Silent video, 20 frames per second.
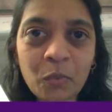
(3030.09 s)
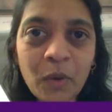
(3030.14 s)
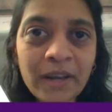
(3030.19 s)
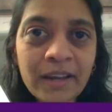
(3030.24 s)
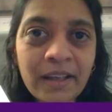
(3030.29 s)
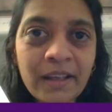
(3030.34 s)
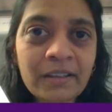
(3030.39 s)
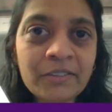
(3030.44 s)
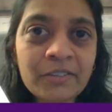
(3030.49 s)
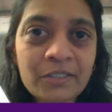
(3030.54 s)
What
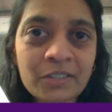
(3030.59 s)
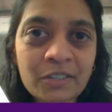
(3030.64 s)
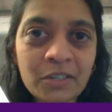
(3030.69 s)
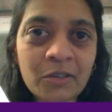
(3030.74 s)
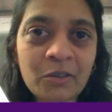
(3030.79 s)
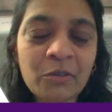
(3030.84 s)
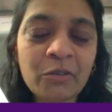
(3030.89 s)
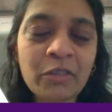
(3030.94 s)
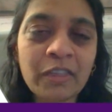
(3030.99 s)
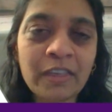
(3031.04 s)
else do
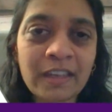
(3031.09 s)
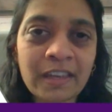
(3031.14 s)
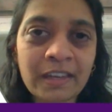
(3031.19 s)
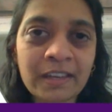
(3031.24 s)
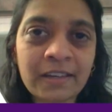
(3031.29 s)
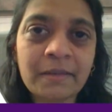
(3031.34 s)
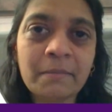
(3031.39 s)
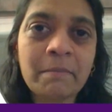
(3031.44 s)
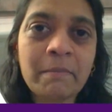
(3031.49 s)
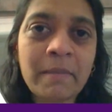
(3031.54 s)
you
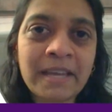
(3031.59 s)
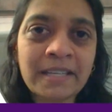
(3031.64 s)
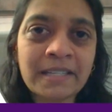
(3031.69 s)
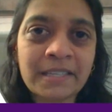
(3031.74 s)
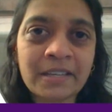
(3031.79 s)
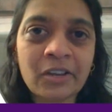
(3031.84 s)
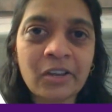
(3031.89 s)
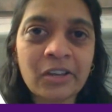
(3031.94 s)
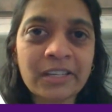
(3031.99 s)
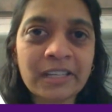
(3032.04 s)
think
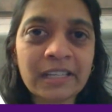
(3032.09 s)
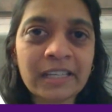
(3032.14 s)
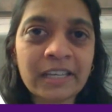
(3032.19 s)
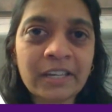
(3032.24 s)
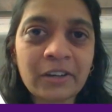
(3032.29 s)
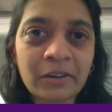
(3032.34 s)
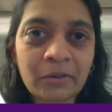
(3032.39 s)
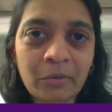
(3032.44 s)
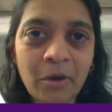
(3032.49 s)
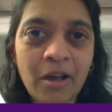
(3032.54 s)
makes a good leader,